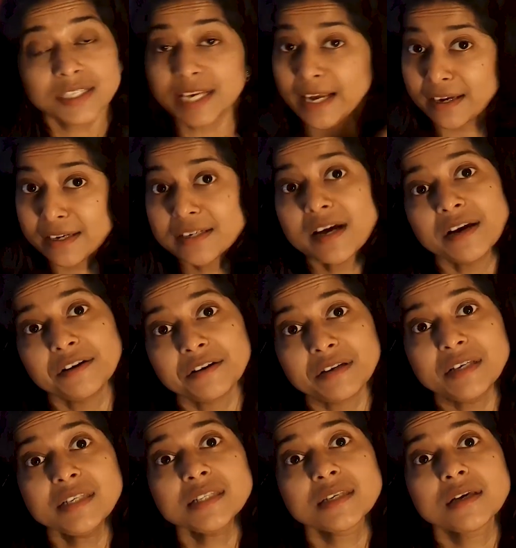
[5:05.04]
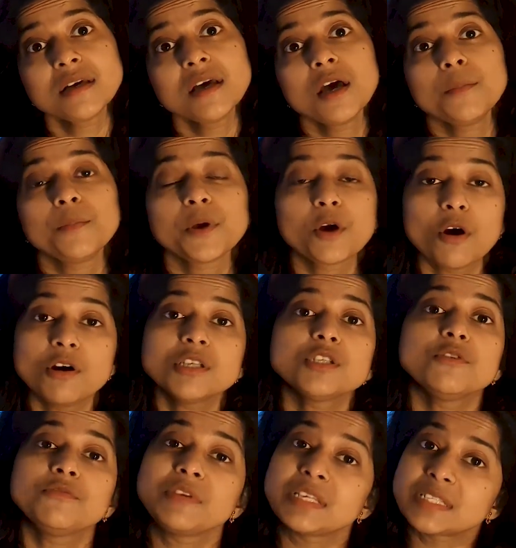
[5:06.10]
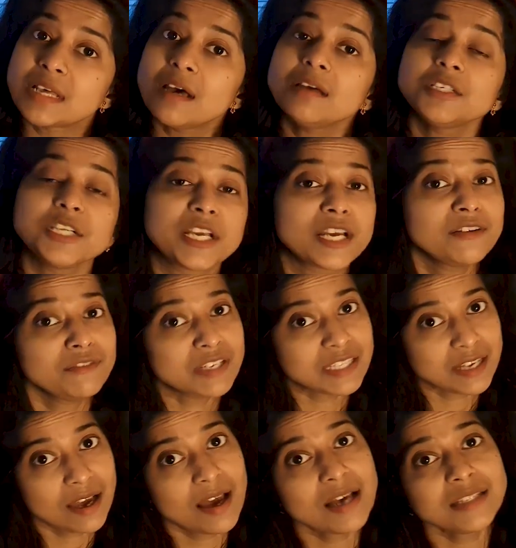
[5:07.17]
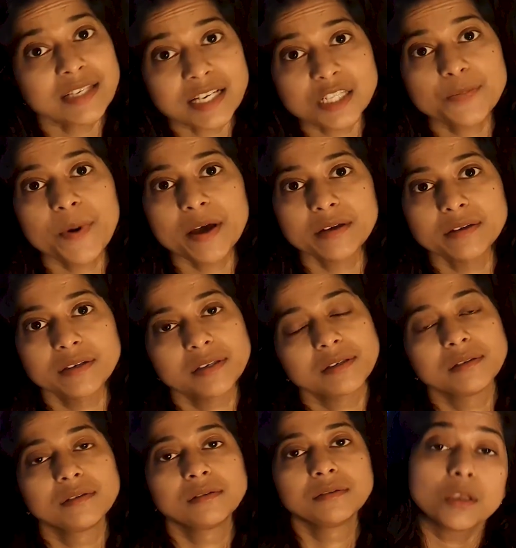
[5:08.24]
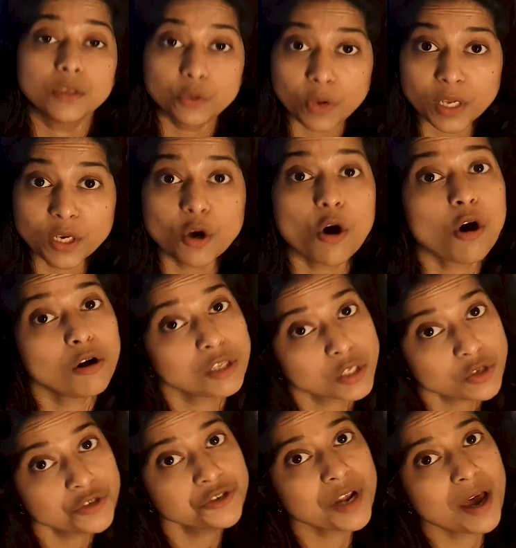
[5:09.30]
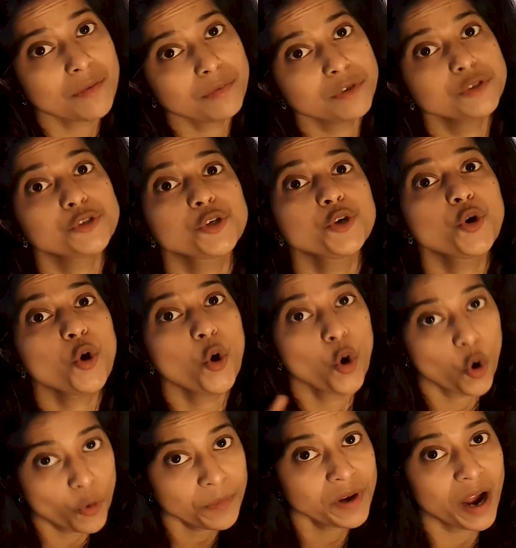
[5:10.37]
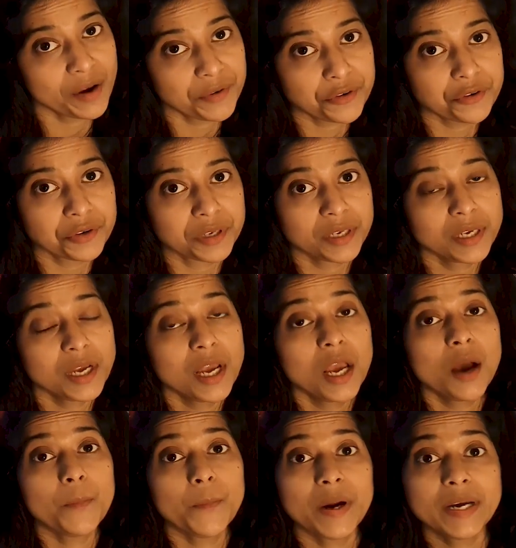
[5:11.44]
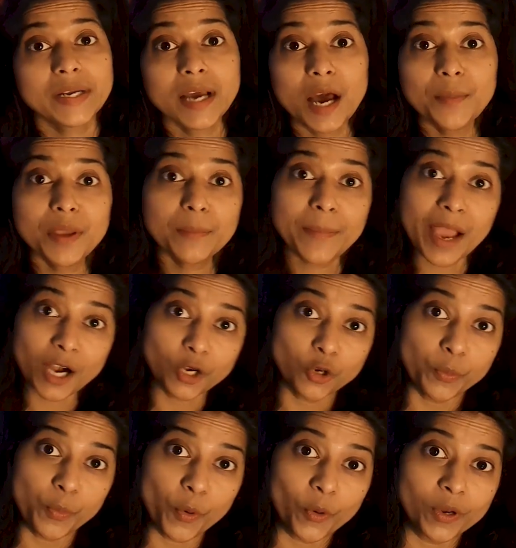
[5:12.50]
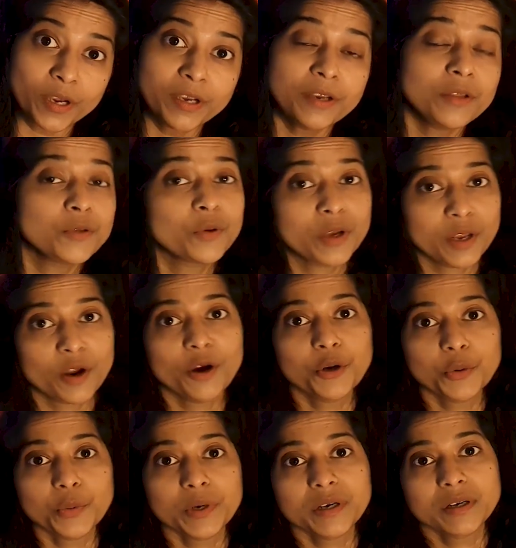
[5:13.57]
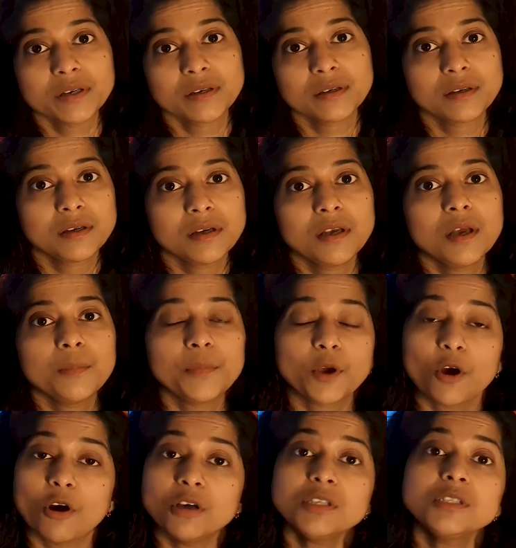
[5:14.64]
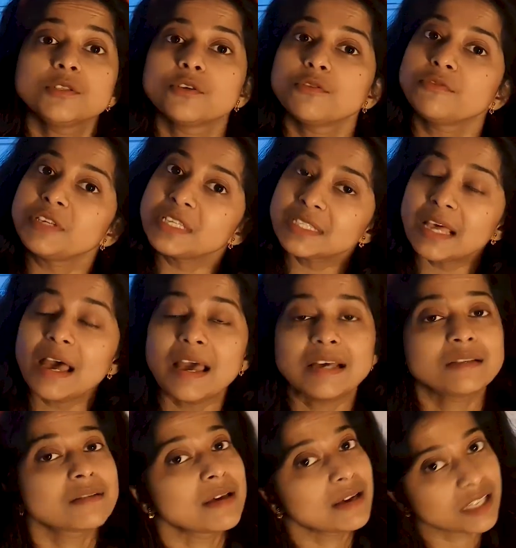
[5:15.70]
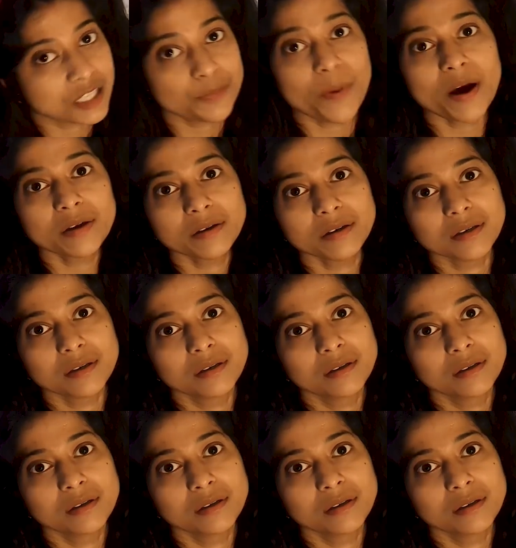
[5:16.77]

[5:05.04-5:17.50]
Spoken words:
Schengen countries because your Schengen visa has expired. You can also travel to your home country, but coming back to Poland, you cannot do it because your visa has expired.